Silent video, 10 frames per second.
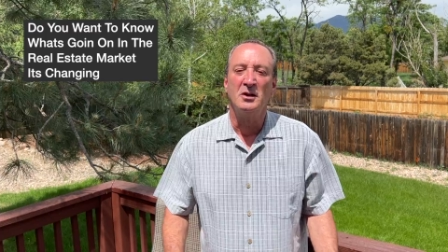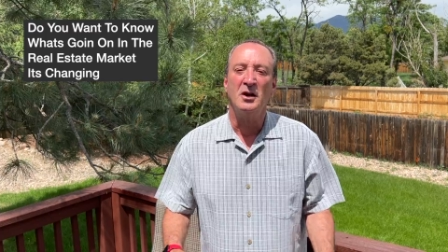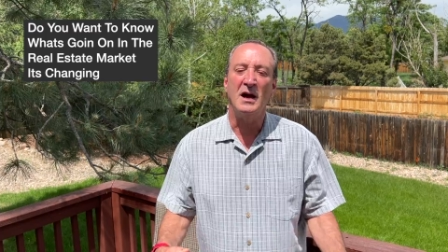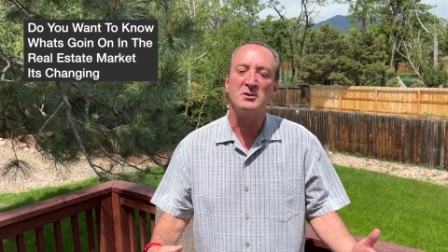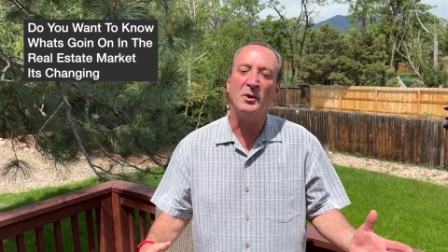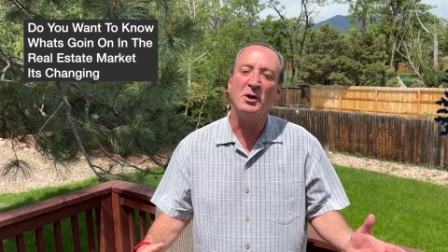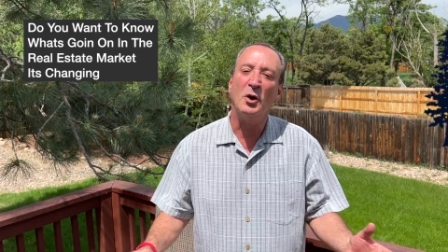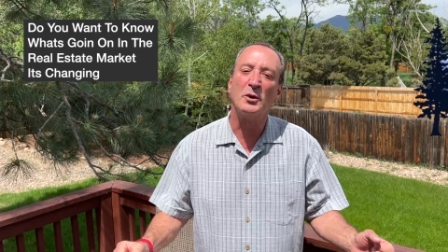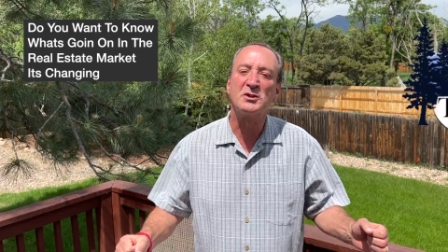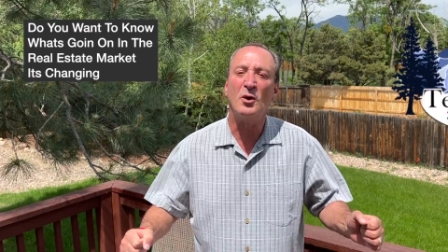You guys want to
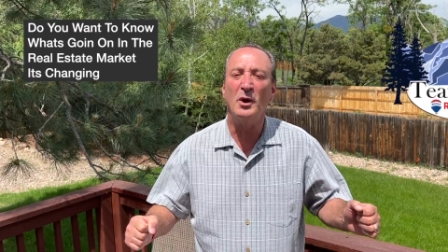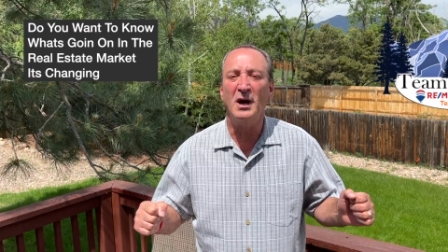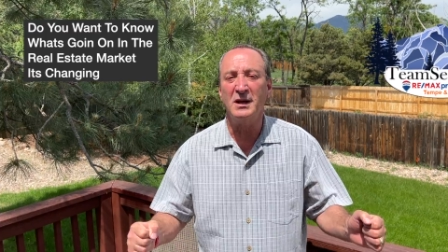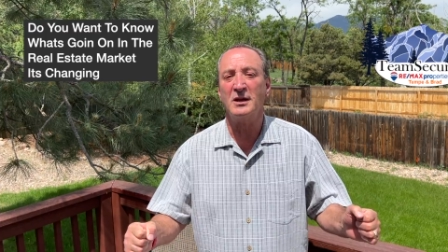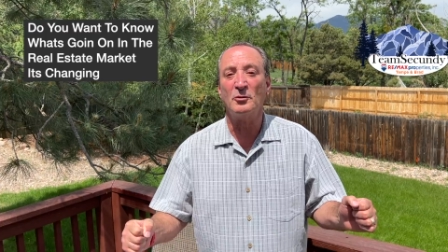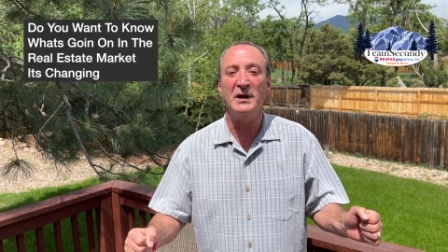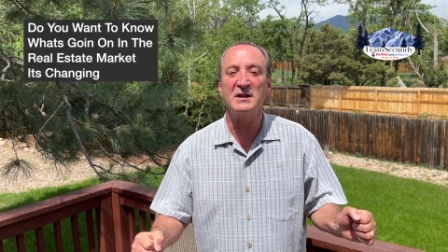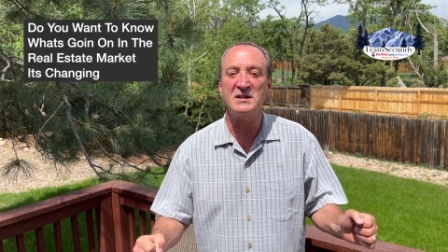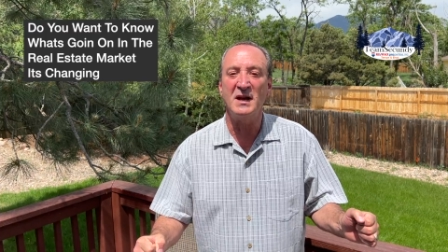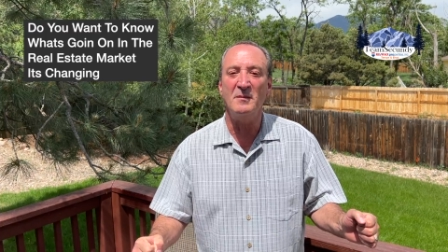know what's going on in the real
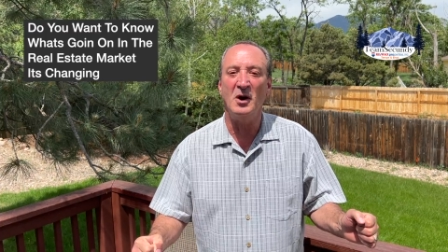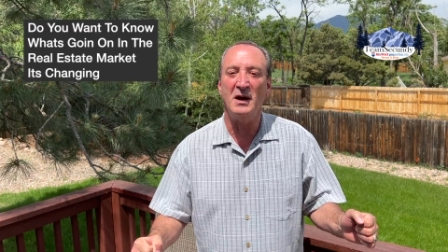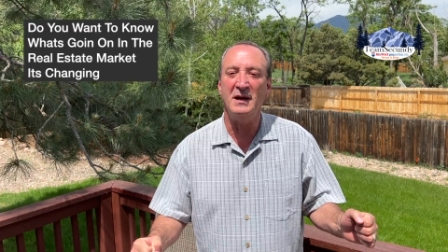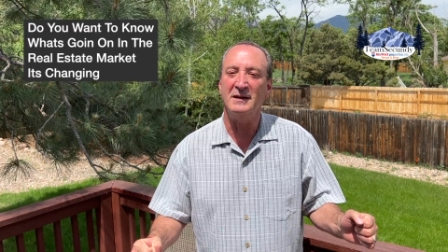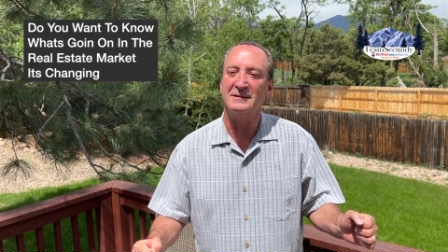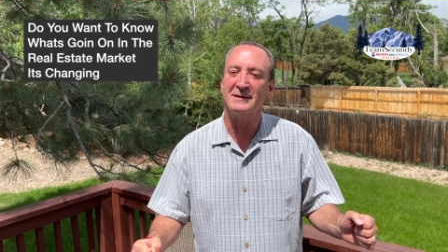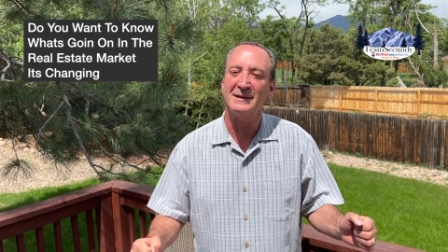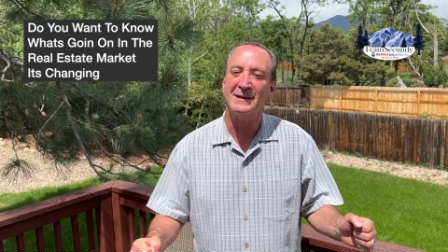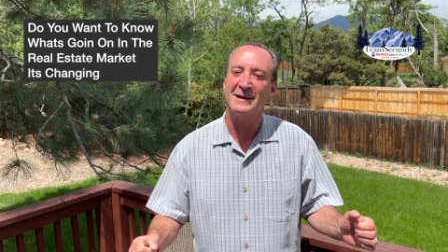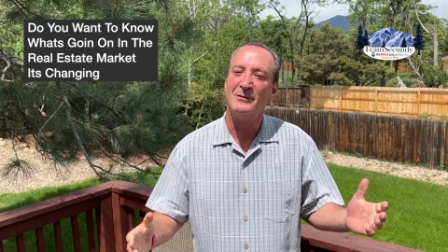estate market?
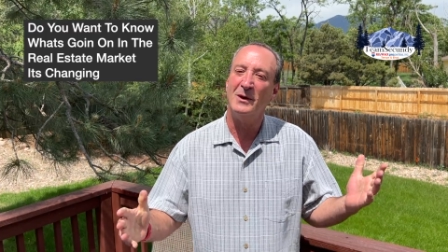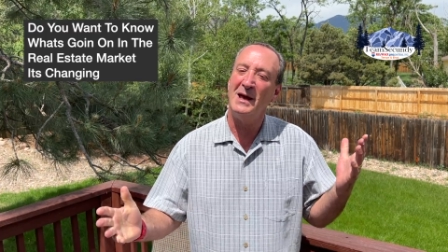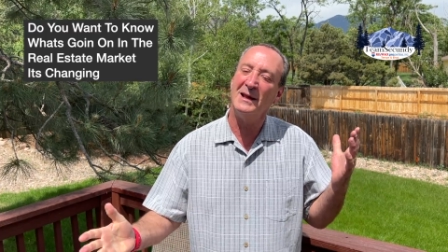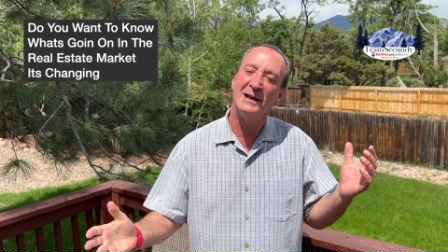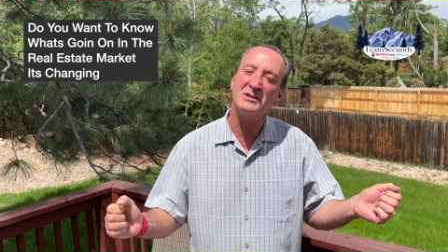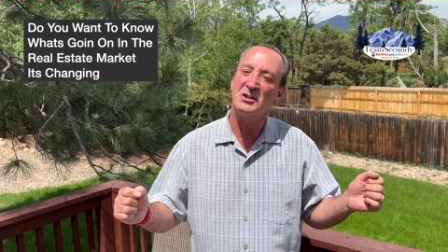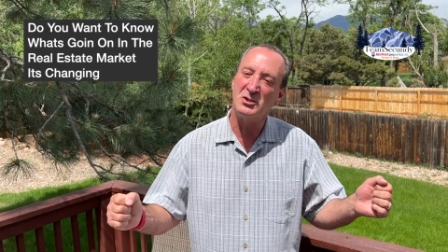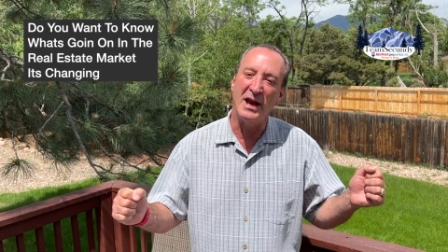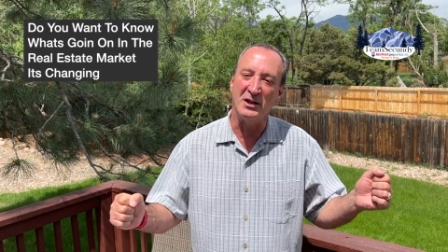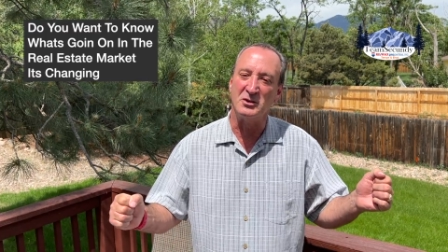Well, it's a
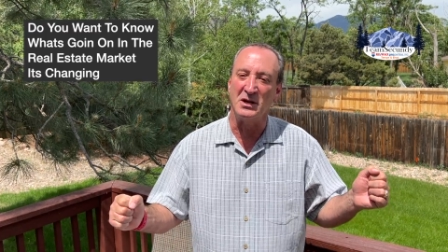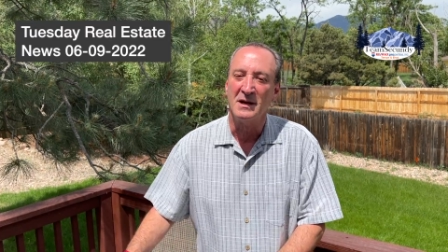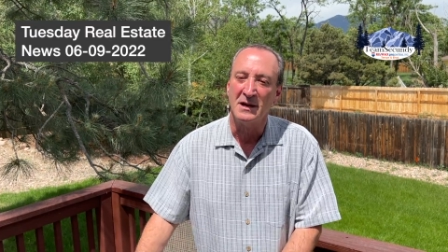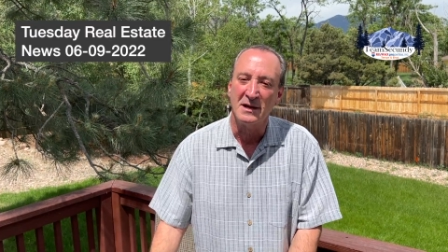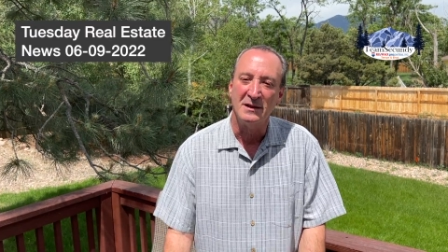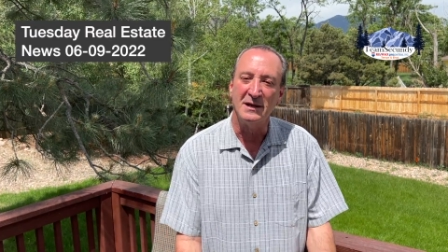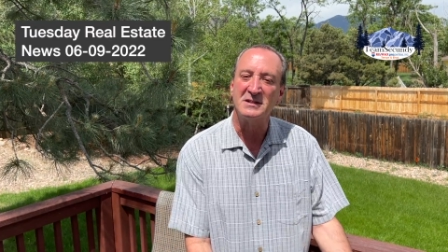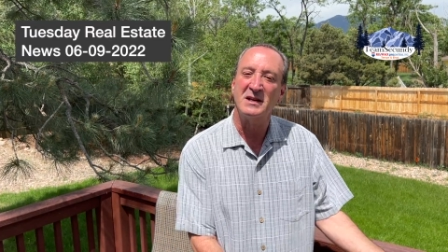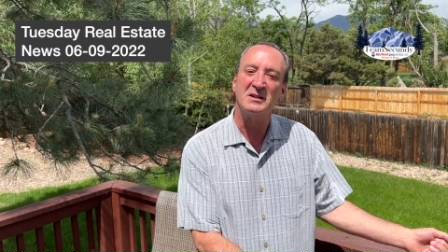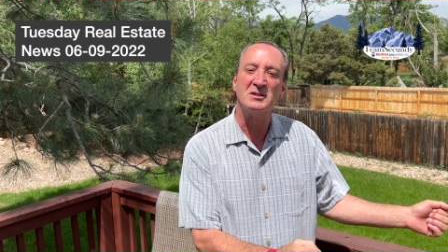changing. Let's
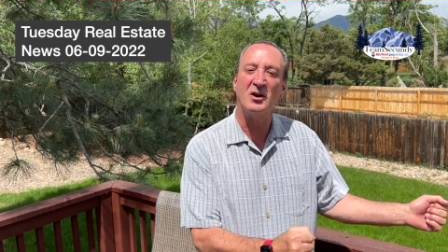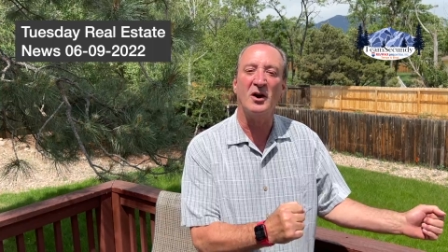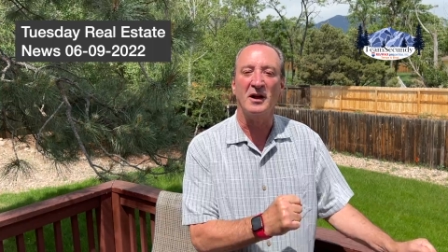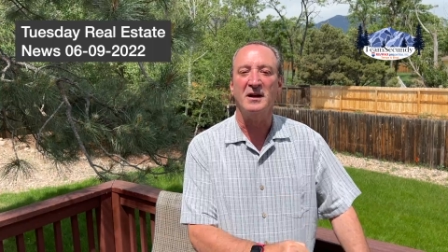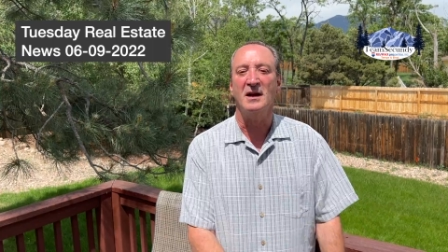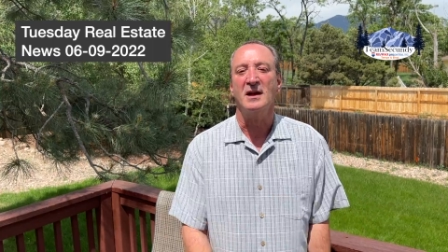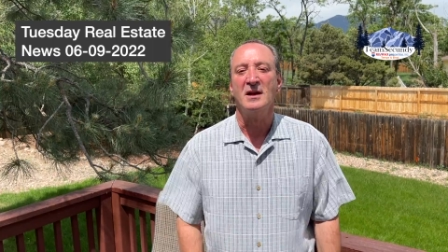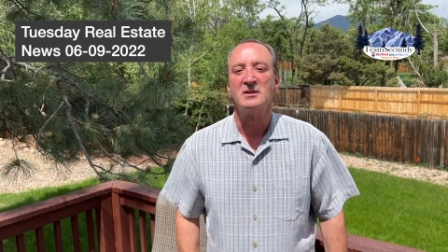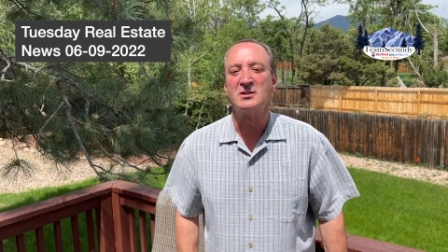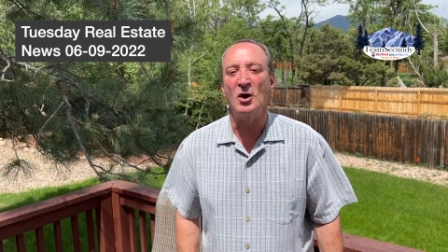get started.
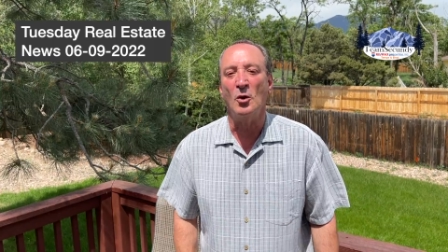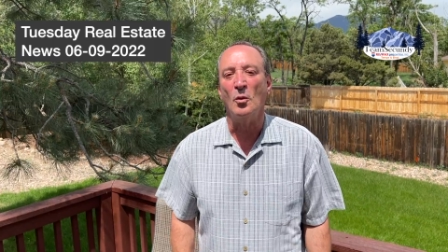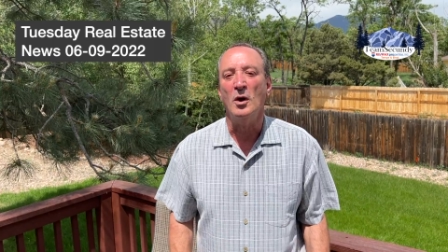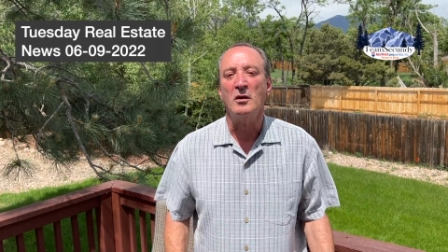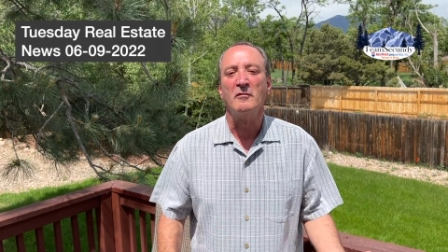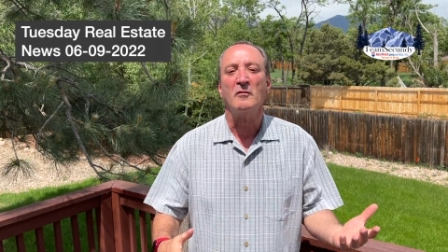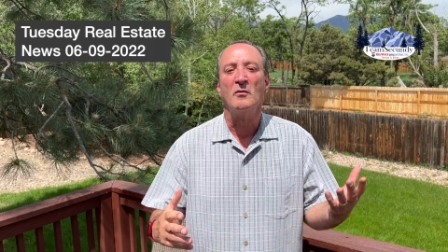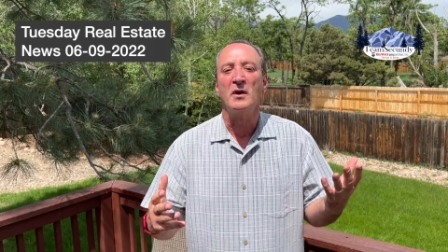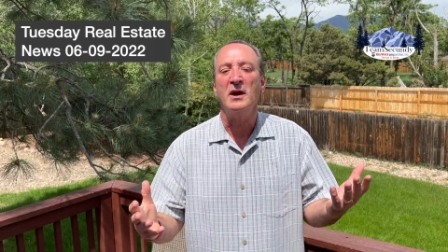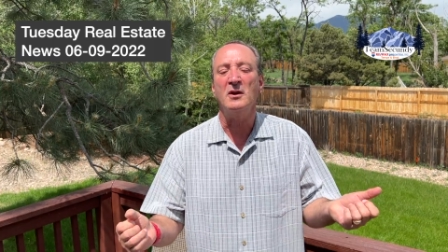So
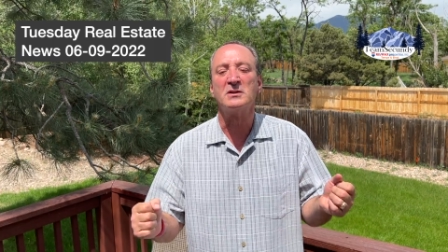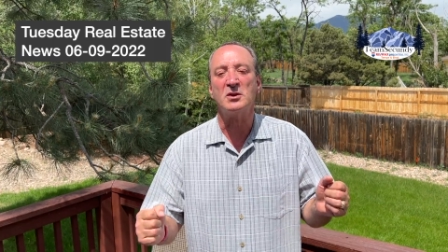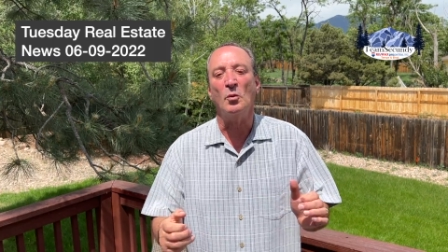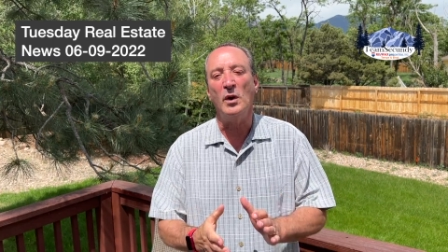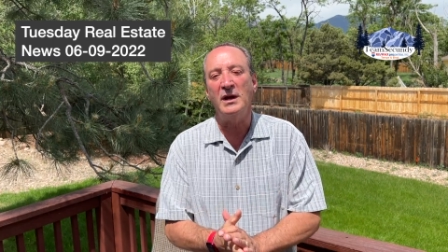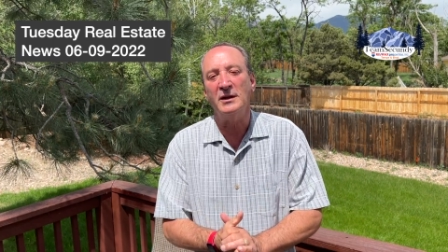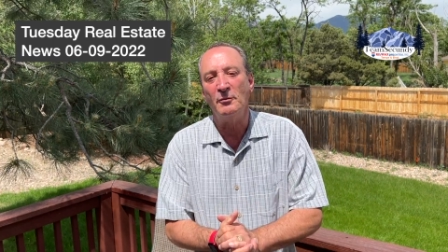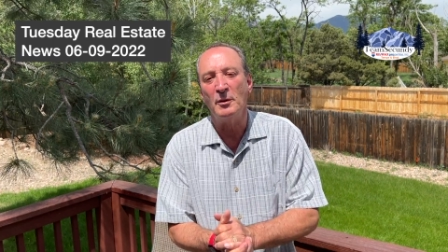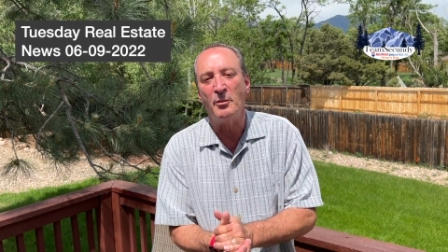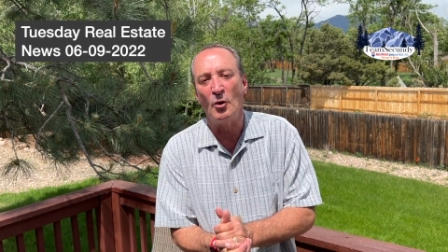here is the weekly
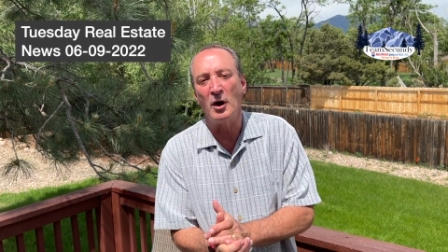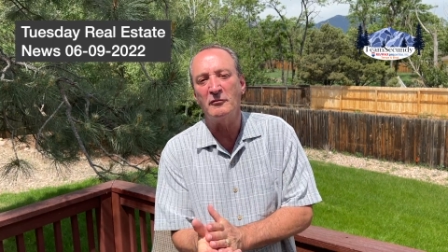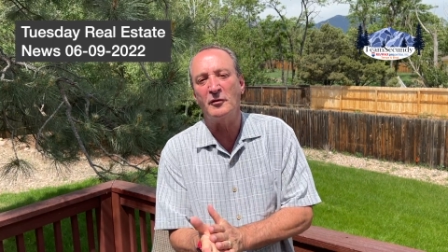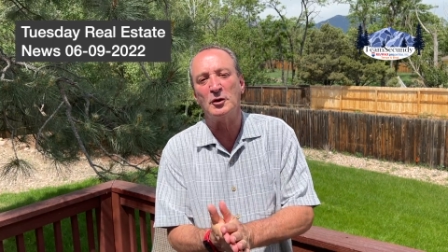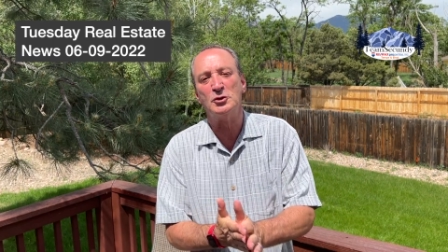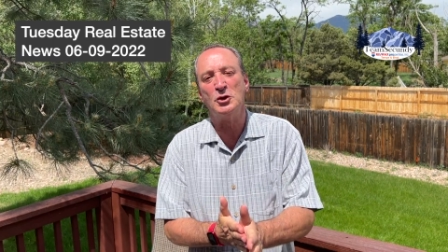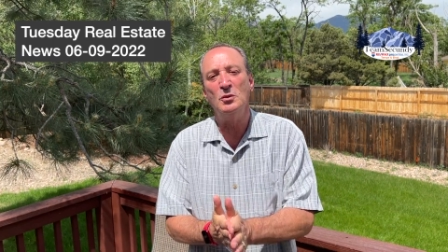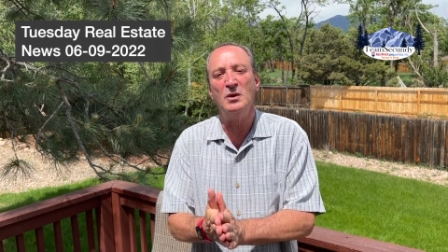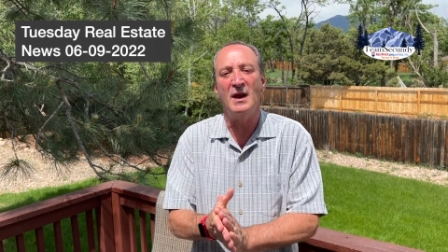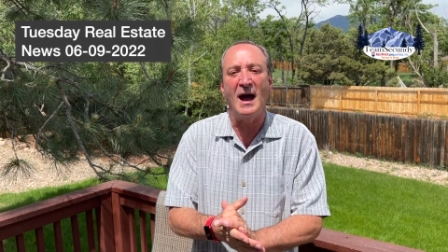report for
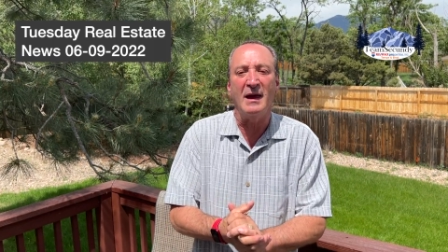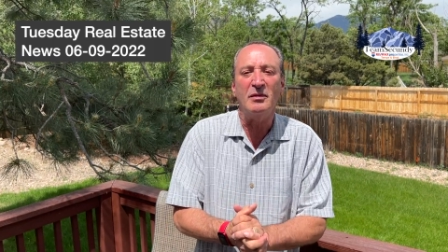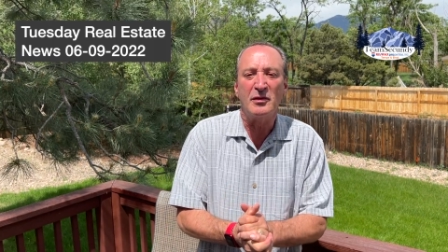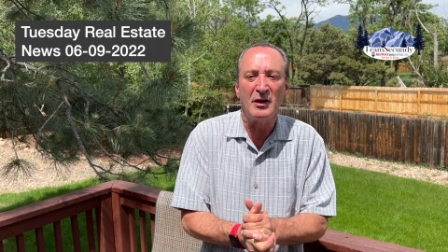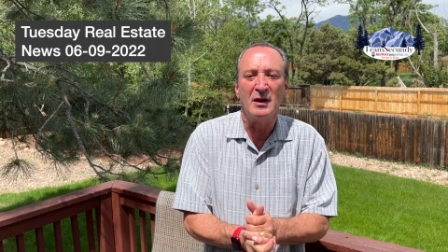June ninth,